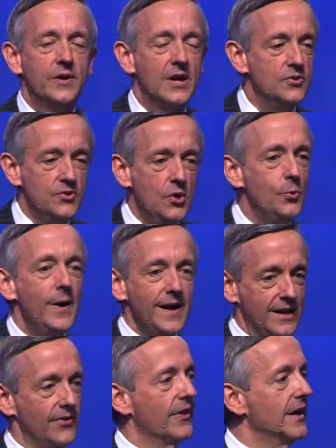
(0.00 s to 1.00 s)
who can do
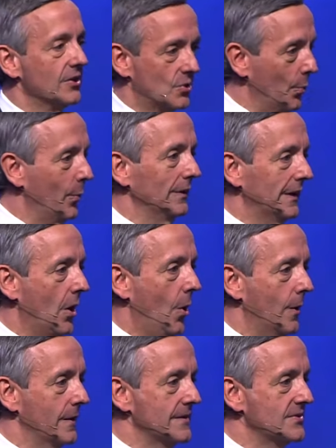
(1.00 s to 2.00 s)
anything to really
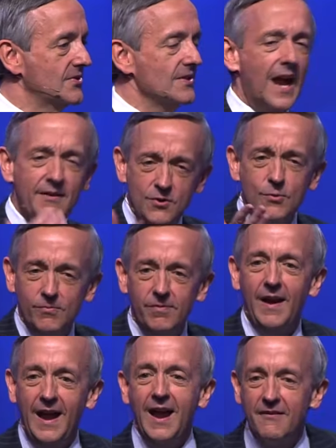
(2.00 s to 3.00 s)
hurt us. Have you,
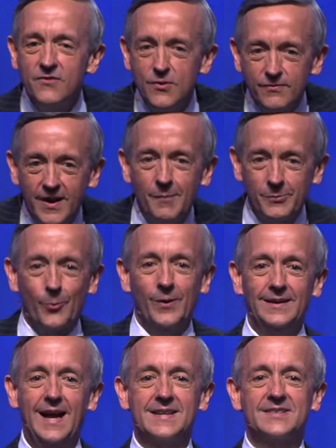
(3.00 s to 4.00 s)
have you come to
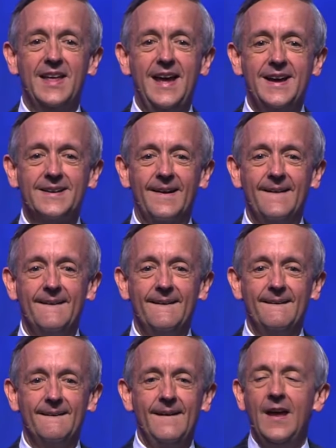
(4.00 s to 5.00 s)
realize that?
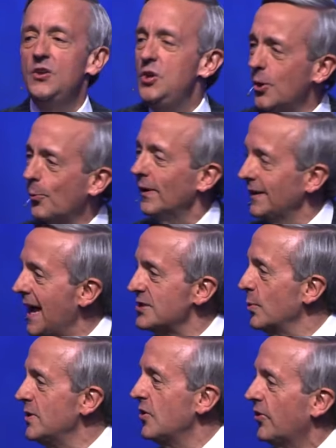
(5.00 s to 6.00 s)
Do you
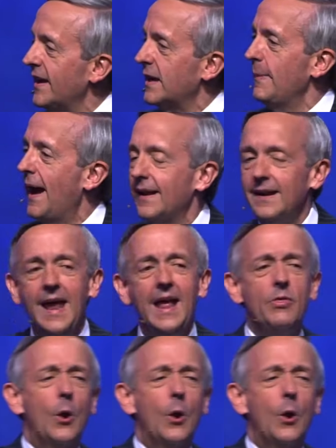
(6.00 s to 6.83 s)
realize when you think about it,